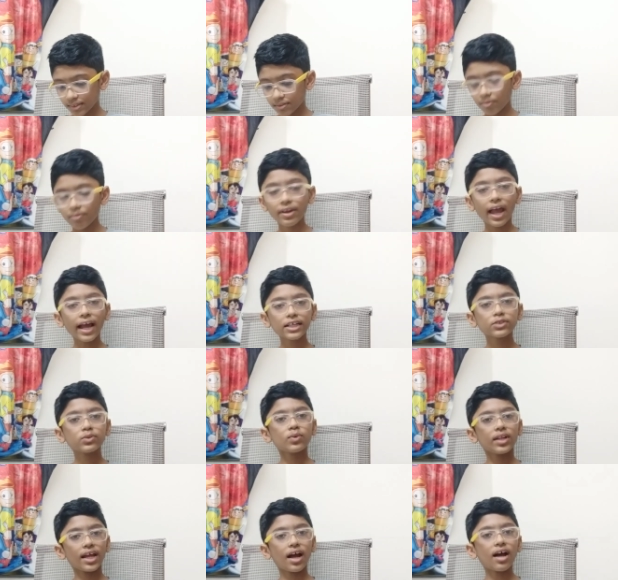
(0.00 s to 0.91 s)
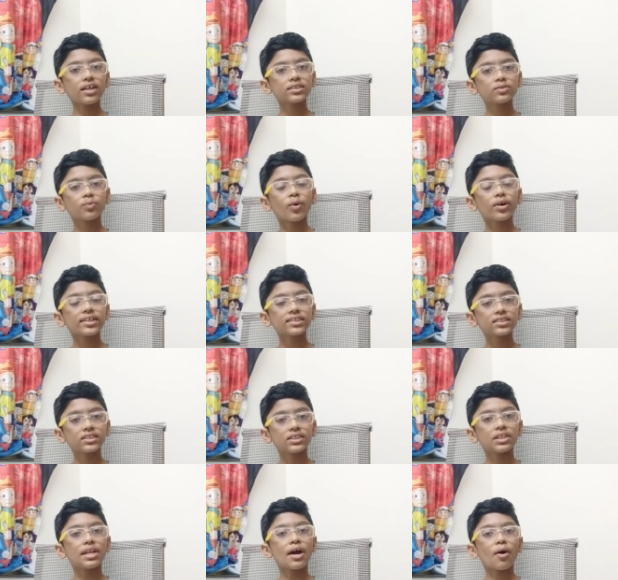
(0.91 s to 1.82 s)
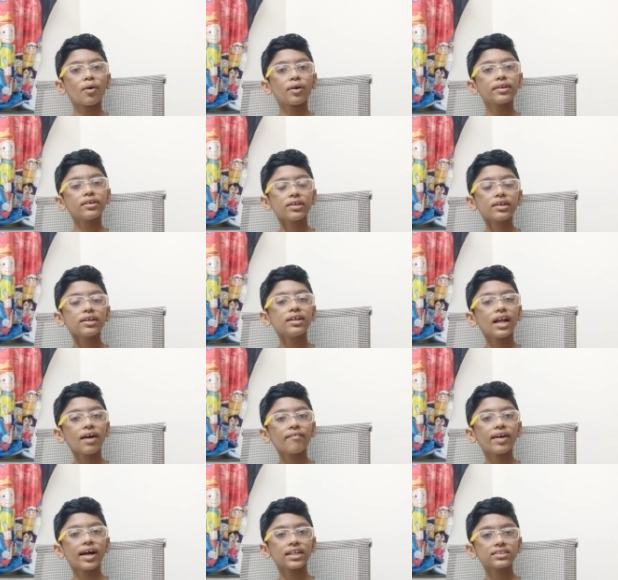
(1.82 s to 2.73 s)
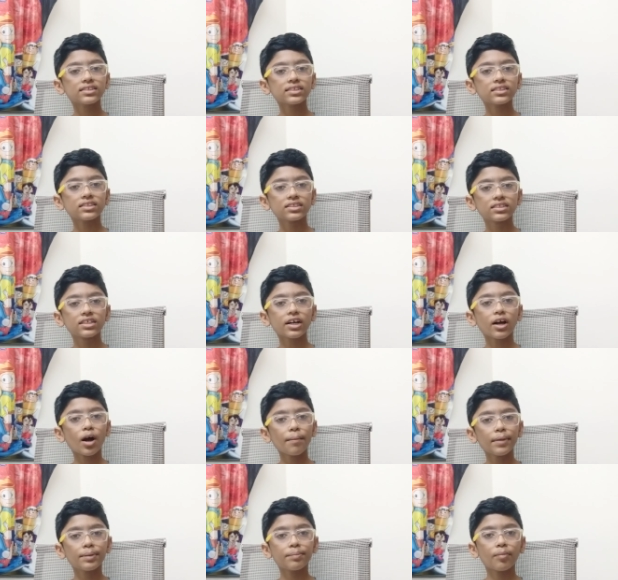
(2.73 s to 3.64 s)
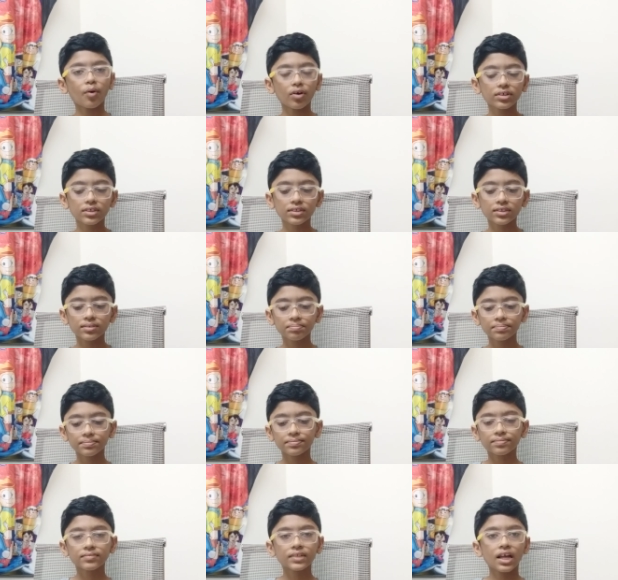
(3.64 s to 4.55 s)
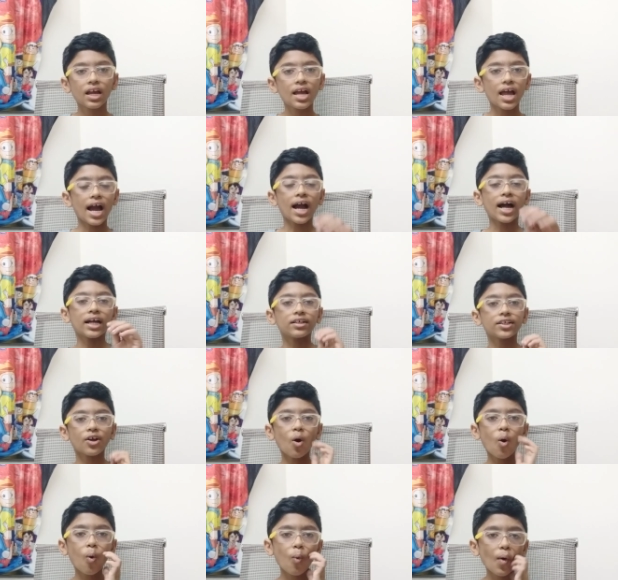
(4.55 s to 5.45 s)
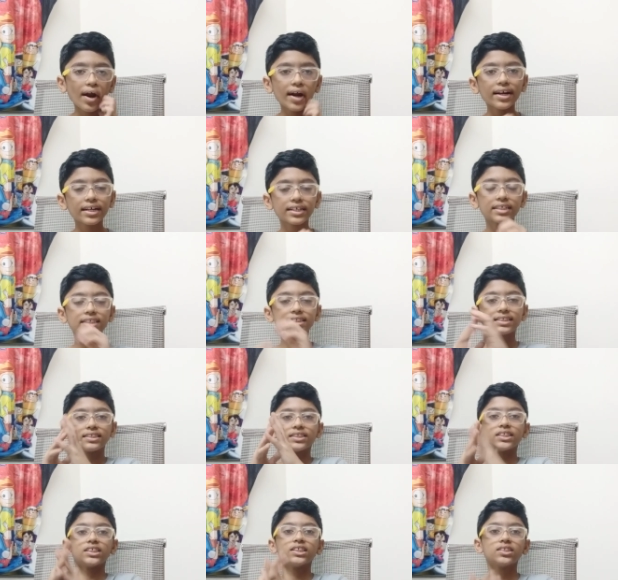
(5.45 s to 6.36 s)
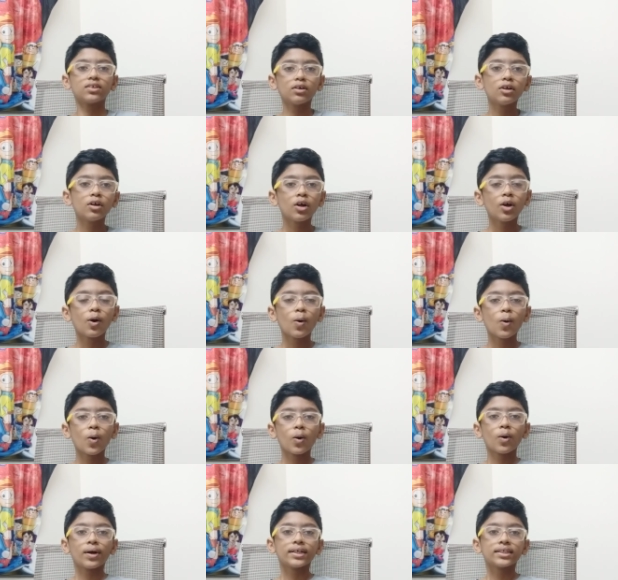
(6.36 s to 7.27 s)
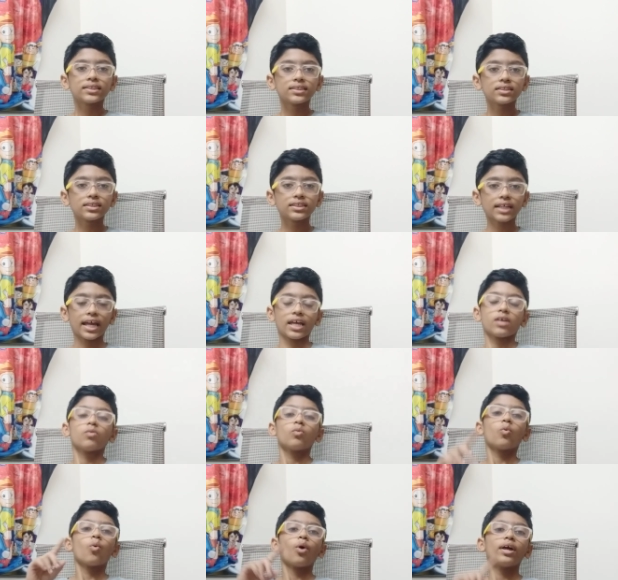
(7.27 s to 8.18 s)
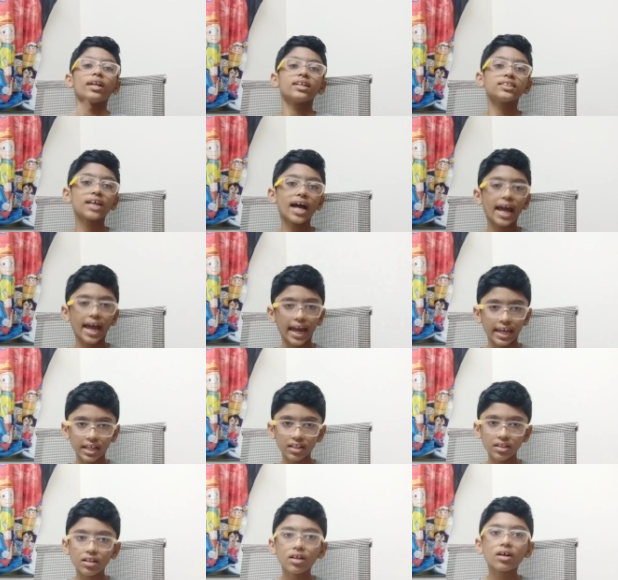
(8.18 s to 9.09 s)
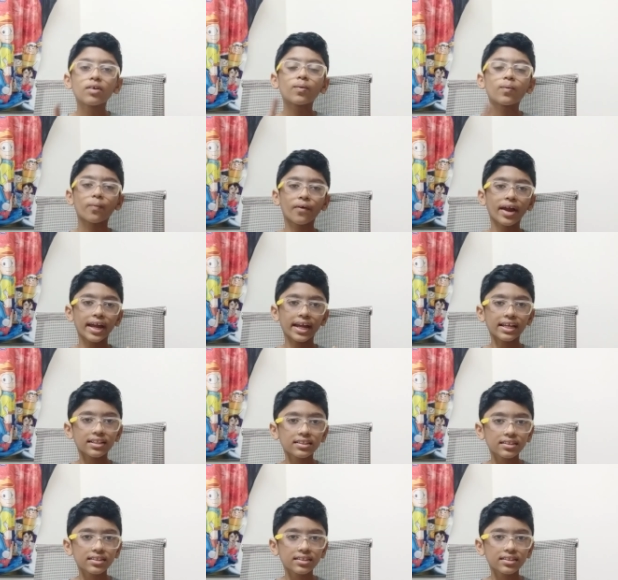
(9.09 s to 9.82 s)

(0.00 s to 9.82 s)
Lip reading: We actually asked what is snow. You could have answered in the comment box. And your work is to say what is a hail, rain,